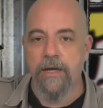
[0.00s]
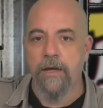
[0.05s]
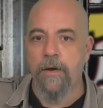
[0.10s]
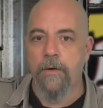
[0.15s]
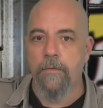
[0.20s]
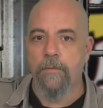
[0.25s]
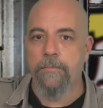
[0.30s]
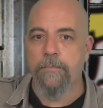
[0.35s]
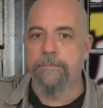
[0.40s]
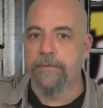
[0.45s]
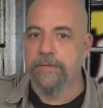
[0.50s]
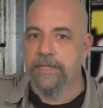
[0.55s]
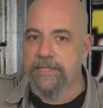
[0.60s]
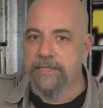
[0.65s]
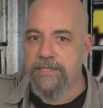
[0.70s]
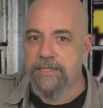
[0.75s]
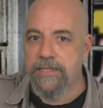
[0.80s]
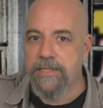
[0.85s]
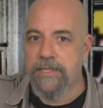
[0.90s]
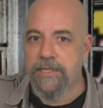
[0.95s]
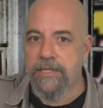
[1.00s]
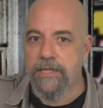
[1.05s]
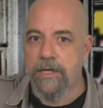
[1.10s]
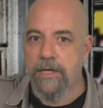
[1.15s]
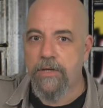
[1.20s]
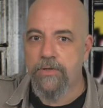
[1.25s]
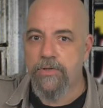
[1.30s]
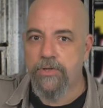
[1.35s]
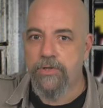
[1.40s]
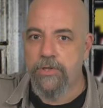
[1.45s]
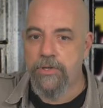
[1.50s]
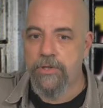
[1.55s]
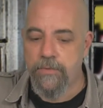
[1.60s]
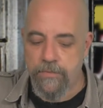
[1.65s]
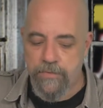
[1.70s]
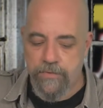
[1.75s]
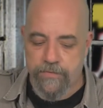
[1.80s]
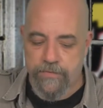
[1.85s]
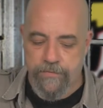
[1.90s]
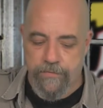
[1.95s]
were politically
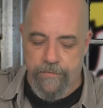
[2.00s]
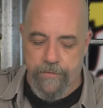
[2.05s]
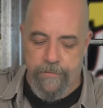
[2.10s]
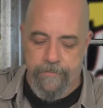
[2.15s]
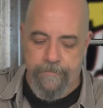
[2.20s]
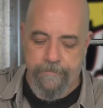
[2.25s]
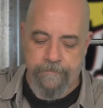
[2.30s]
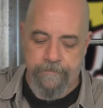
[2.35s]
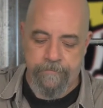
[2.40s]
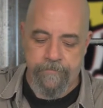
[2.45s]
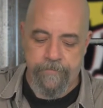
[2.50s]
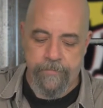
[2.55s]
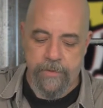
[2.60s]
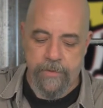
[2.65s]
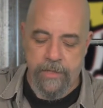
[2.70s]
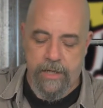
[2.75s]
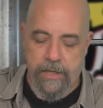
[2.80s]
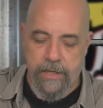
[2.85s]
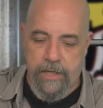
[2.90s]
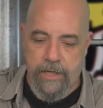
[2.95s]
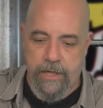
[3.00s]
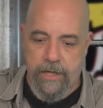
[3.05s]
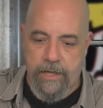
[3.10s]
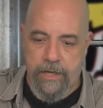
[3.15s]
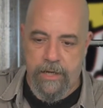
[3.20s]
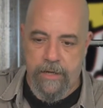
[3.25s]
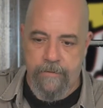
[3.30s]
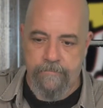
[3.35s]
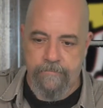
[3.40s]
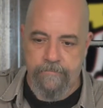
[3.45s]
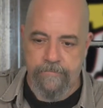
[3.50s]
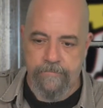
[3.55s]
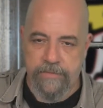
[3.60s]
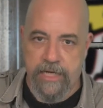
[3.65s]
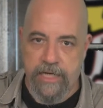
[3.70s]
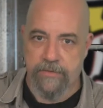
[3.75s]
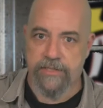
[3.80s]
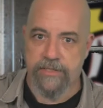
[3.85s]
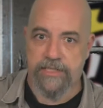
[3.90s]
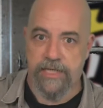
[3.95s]
neutral.
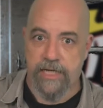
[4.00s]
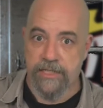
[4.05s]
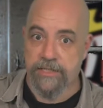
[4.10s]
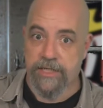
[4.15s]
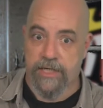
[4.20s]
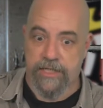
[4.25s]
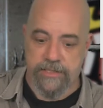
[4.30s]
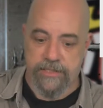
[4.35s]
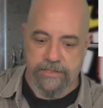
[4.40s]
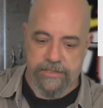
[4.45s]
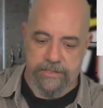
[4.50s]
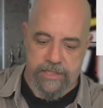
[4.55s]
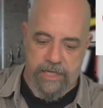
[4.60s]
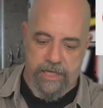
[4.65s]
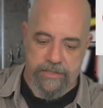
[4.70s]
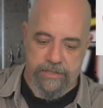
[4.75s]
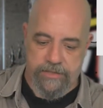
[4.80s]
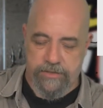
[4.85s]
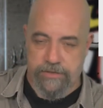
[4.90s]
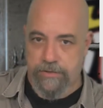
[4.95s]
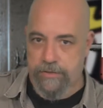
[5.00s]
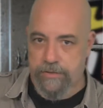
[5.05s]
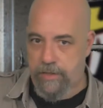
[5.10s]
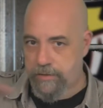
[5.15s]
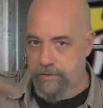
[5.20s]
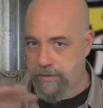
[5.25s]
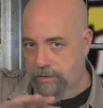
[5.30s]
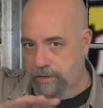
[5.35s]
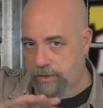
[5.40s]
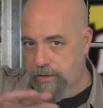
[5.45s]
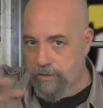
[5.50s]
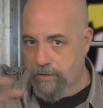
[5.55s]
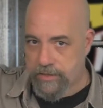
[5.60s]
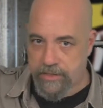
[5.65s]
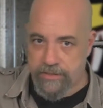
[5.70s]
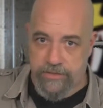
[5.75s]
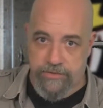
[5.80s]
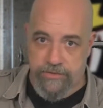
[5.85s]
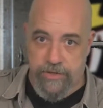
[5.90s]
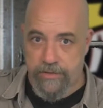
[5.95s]
Now, the tech giants and the
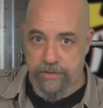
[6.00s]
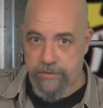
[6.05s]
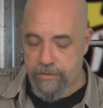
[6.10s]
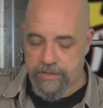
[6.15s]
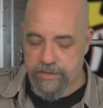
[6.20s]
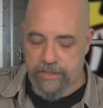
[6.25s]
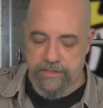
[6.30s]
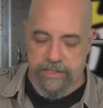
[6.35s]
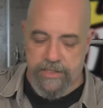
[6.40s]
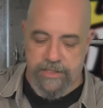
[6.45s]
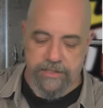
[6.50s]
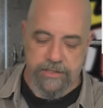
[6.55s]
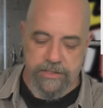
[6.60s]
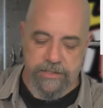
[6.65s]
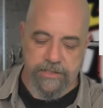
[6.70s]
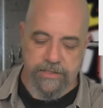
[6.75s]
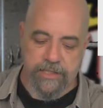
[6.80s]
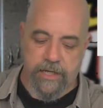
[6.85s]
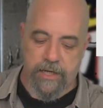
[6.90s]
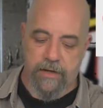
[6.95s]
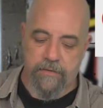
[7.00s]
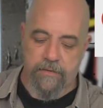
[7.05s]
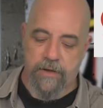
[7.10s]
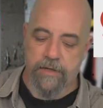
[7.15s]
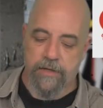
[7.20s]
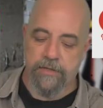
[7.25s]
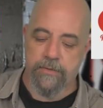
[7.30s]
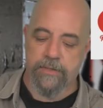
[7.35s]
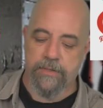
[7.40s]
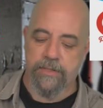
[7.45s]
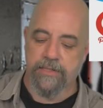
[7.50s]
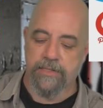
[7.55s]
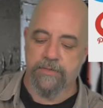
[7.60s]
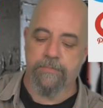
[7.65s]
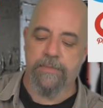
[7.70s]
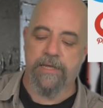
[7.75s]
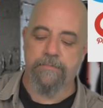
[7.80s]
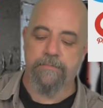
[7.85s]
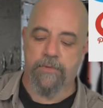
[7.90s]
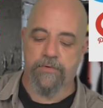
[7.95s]
organized trade organizations there are arguing this
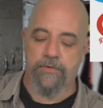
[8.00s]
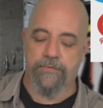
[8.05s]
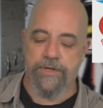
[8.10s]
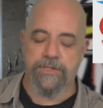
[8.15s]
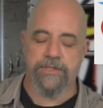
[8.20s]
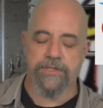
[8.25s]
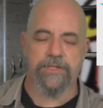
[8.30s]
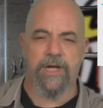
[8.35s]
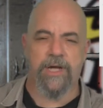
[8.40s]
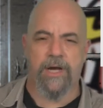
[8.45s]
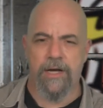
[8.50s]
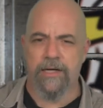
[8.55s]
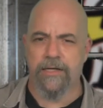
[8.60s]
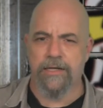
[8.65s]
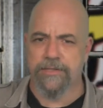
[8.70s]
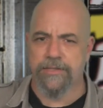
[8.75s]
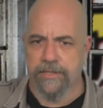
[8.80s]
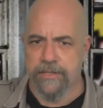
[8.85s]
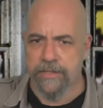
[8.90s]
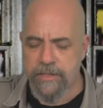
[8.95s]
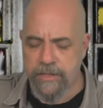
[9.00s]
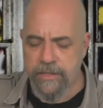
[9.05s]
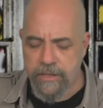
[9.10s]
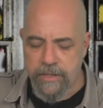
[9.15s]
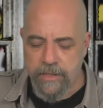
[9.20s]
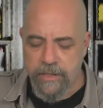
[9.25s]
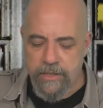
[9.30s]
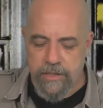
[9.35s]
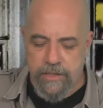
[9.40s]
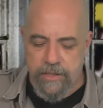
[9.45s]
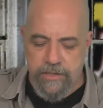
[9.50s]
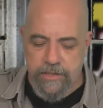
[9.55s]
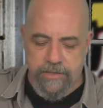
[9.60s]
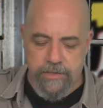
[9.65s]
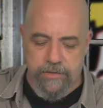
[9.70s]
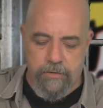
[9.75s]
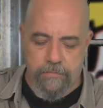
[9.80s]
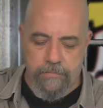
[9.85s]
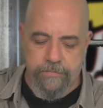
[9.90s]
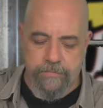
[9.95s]
would make moderation harder, as
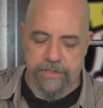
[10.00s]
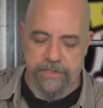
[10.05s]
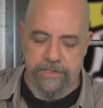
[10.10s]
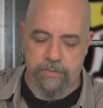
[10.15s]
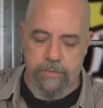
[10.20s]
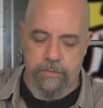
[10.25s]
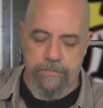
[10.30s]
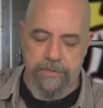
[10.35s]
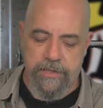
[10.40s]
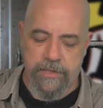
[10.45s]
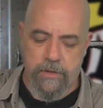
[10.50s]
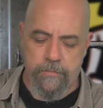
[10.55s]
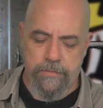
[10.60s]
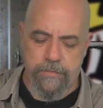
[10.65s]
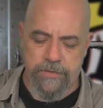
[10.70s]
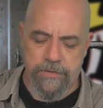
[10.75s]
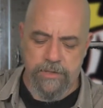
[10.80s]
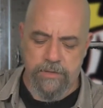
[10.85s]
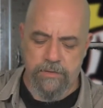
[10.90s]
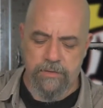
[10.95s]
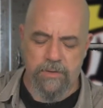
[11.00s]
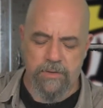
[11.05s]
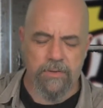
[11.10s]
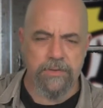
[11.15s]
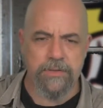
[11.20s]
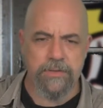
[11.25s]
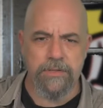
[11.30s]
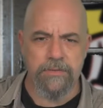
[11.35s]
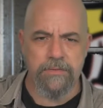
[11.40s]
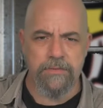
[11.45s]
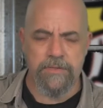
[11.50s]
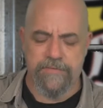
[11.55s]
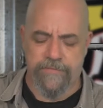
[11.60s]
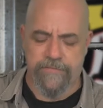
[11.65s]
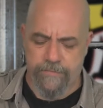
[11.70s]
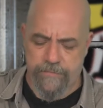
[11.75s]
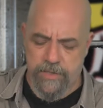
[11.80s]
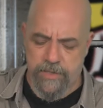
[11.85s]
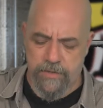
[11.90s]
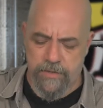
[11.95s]
the companies would be open to lawsuits
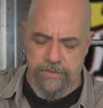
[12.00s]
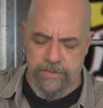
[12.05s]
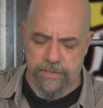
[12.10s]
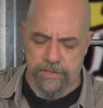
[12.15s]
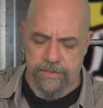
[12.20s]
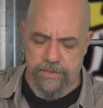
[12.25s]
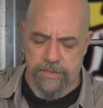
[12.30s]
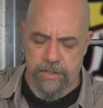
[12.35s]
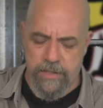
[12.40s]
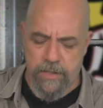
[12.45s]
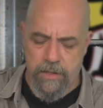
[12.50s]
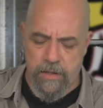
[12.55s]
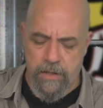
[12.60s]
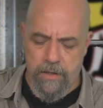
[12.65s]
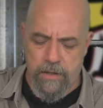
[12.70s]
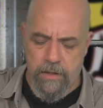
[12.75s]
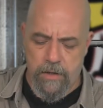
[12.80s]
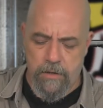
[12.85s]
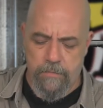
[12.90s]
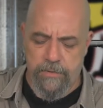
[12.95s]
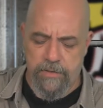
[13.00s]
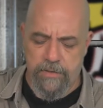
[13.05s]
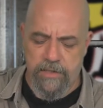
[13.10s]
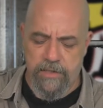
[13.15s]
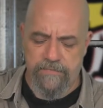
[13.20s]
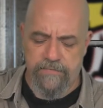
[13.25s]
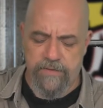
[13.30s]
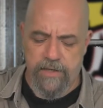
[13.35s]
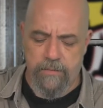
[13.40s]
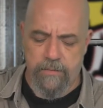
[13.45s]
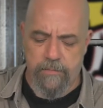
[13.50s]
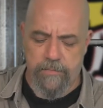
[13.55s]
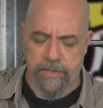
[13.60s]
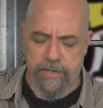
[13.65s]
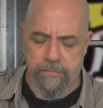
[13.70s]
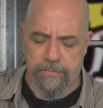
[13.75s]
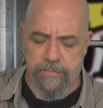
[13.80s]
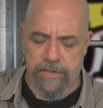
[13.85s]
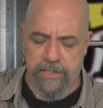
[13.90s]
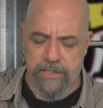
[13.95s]
from users who believe they were
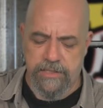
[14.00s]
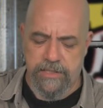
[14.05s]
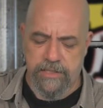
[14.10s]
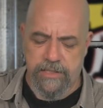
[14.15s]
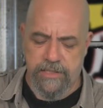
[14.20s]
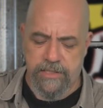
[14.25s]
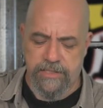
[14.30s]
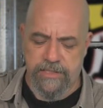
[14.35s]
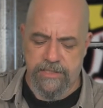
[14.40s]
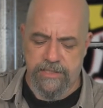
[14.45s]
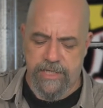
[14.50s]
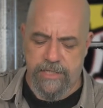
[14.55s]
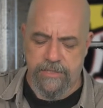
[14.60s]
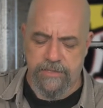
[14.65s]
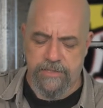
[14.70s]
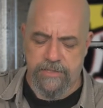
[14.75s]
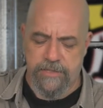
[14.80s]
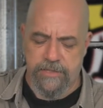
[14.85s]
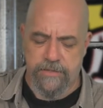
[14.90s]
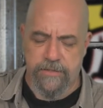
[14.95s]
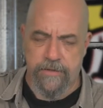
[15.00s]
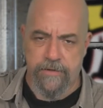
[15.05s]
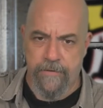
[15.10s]
being politically censored.